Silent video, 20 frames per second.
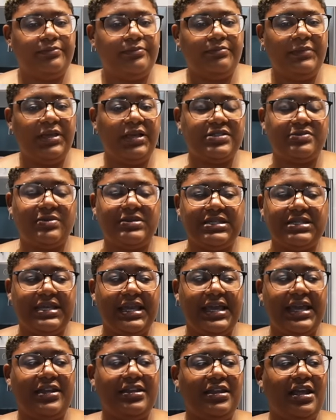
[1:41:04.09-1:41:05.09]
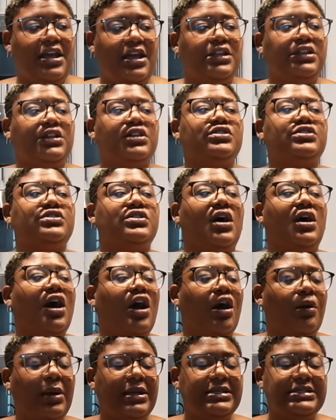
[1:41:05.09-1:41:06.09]
Because once again, there's
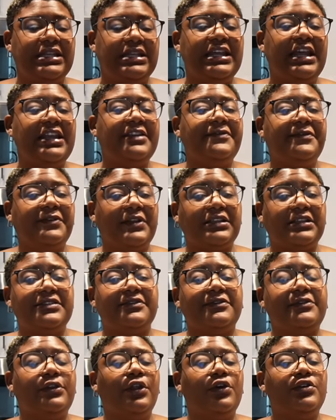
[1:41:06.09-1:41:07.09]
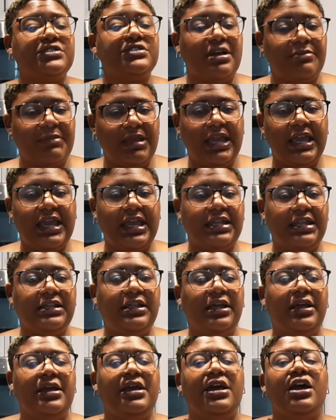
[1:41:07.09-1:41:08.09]
always an influx of clothes coming
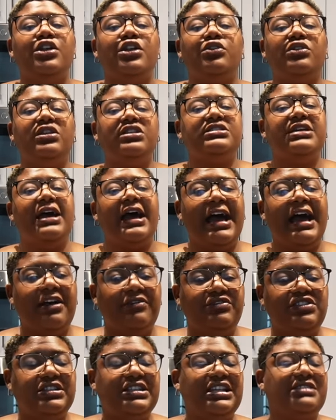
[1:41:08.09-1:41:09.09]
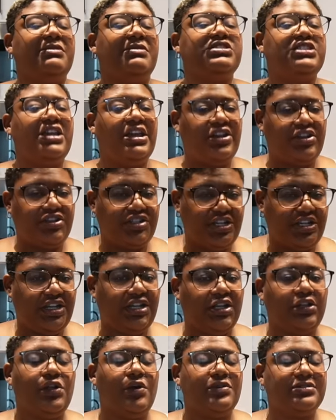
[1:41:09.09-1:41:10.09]
in. You need to have just as much energy in
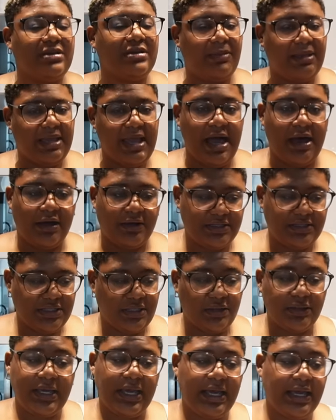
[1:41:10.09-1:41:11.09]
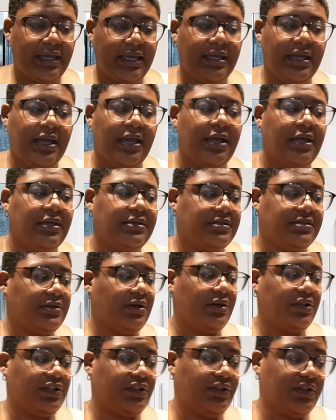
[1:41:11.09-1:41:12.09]
the clothes coming out, okay?
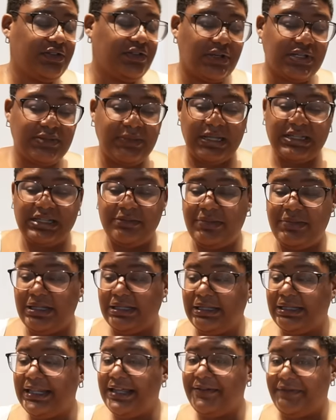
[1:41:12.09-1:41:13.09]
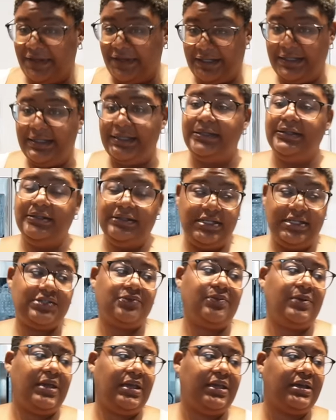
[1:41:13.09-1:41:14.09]
So the thrift store is about to be living
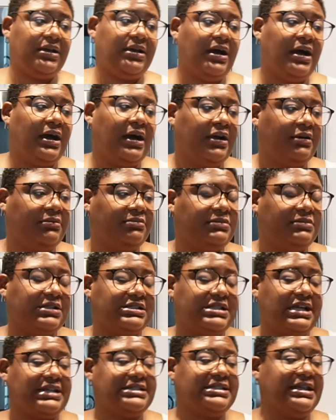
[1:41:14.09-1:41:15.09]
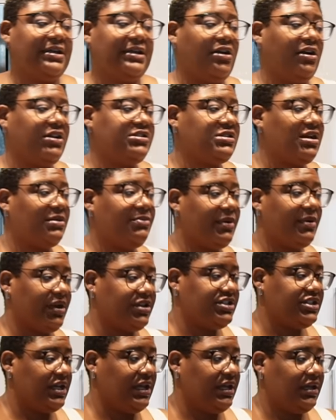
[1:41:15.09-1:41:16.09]
this week. Because like I said, I already started
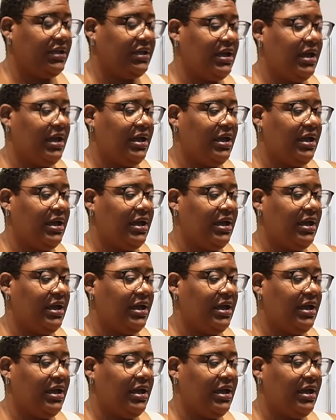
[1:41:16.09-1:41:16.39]
purging.